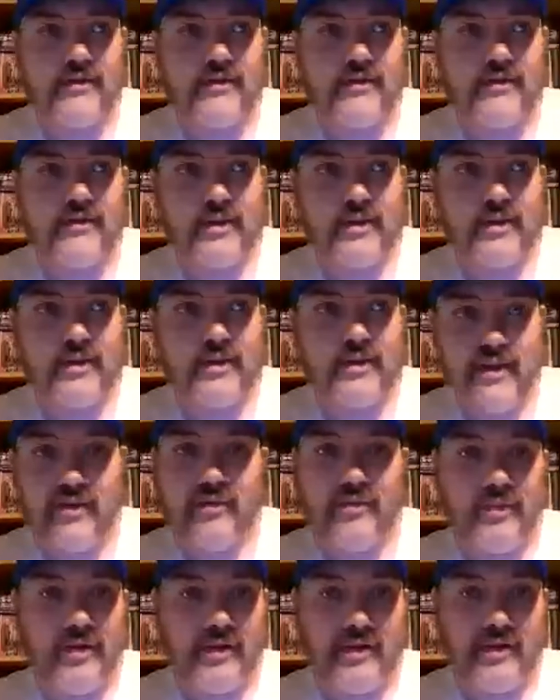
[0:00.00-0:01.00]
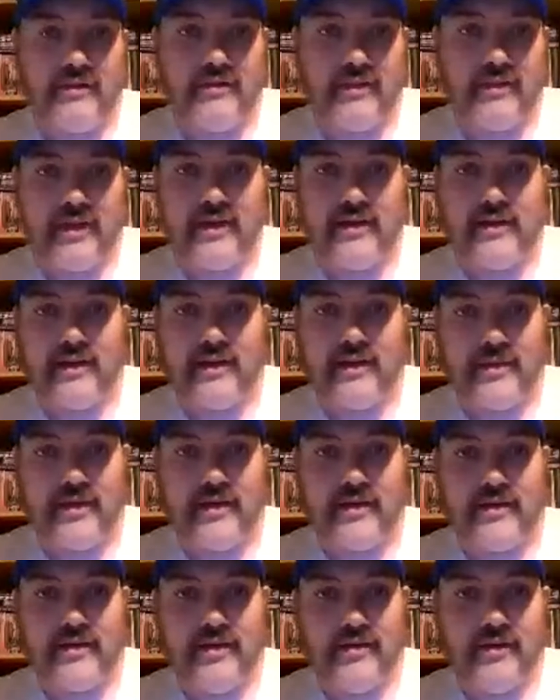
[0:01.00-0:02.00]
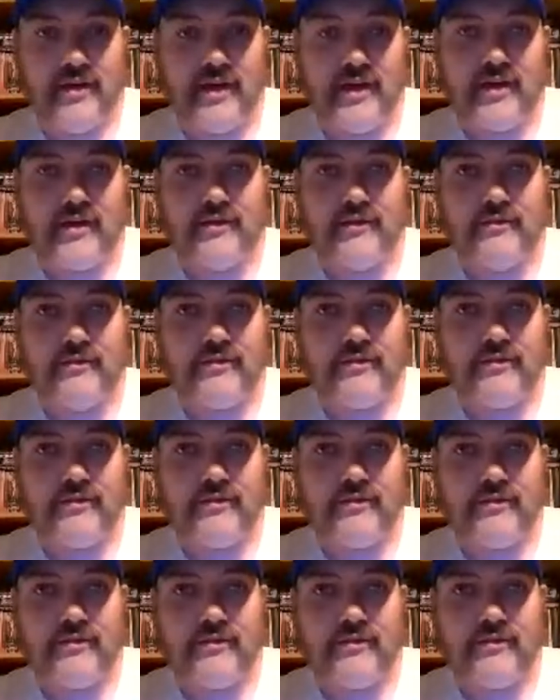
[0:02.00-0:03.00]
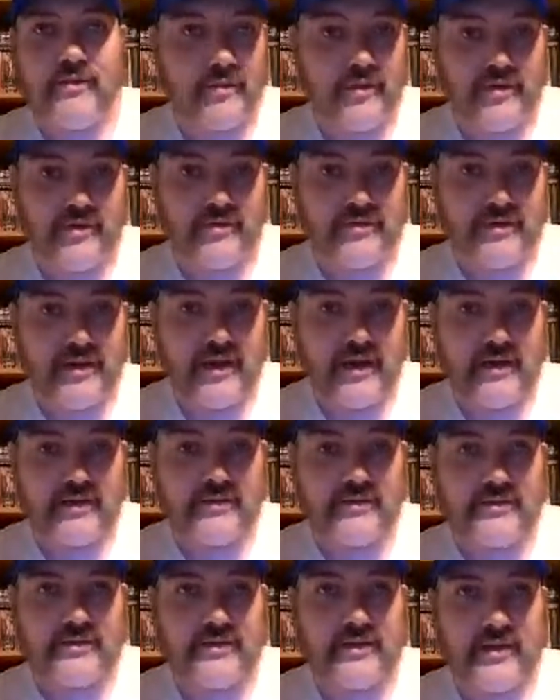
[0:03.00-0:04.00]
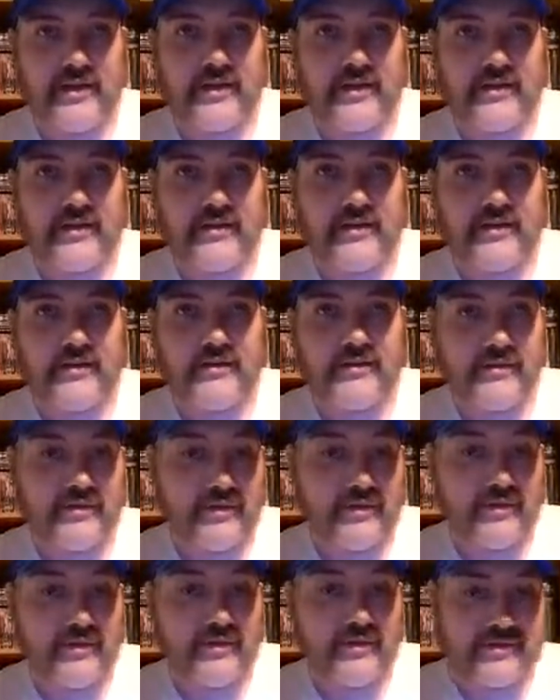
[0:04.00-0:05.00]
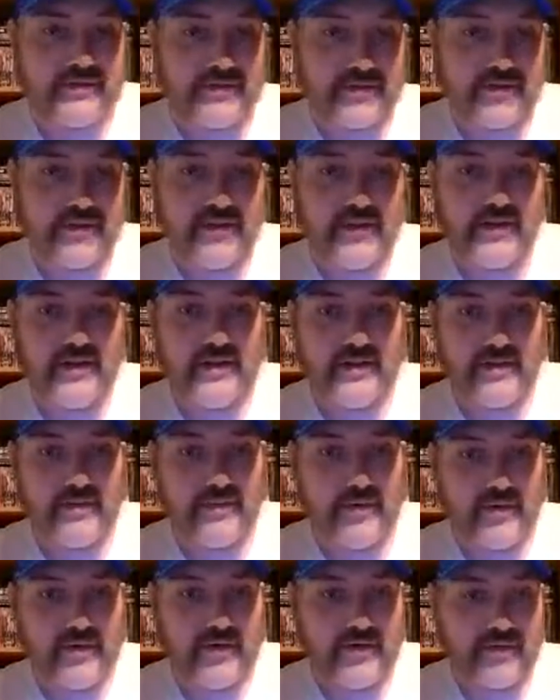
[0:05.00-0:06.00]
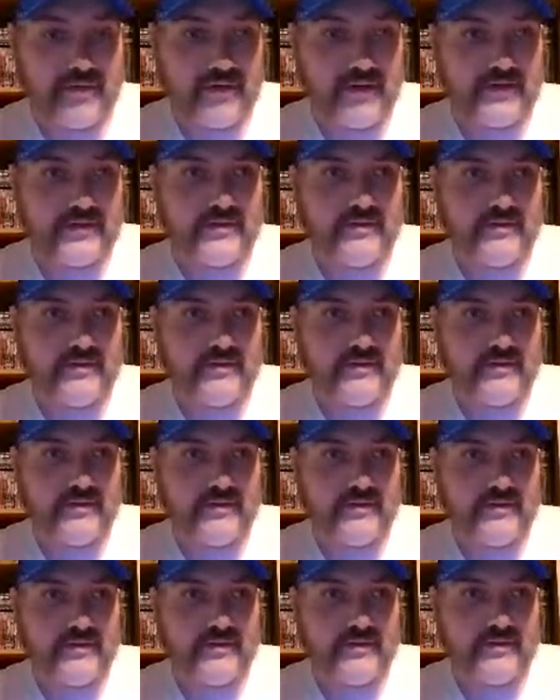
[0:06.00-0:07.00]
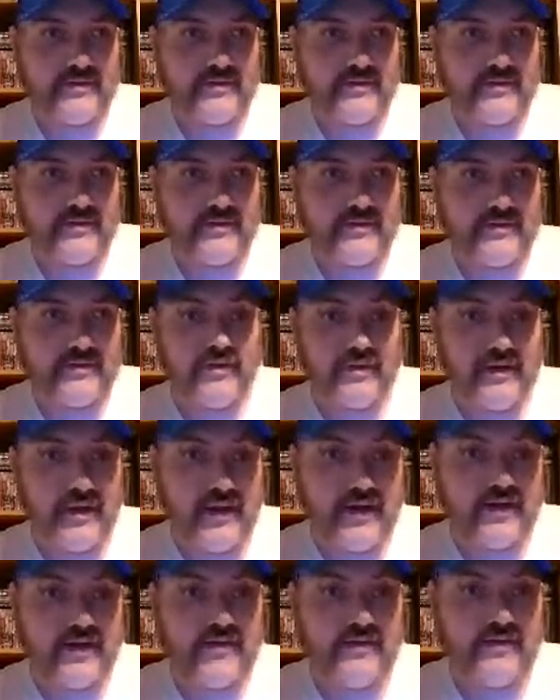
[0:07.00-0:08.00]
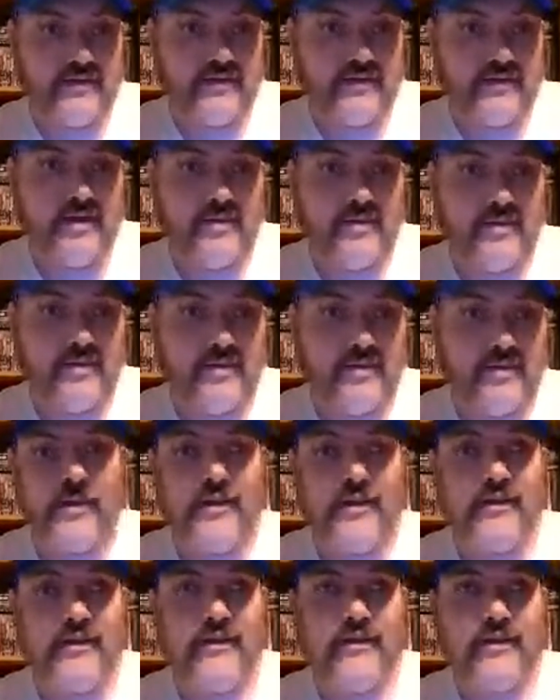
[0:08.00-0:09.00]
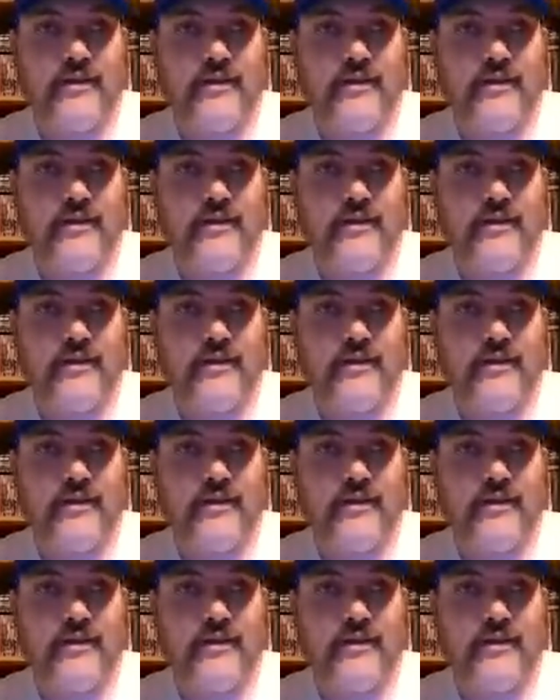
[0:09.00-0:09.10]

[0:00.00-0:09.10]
I don't believe that. I mean, you have other world titles like, of course, the World Wrestling Federation title, or now WWE.